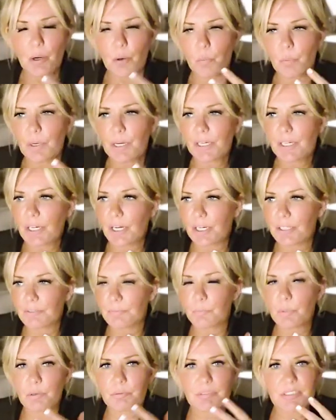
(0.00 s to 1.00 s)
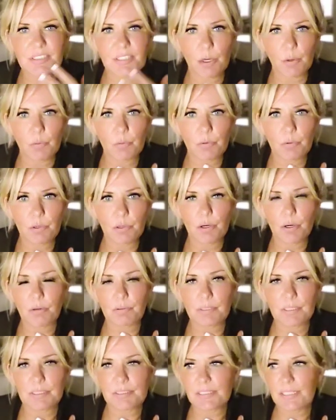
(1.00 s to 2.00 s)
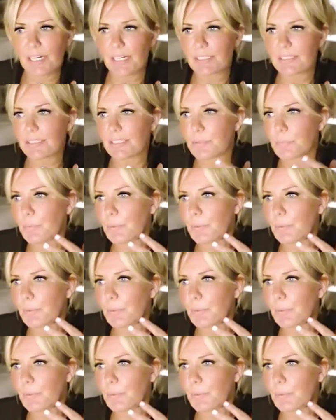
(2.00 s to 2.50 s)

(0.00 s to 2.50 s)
we're kind of more result orientated.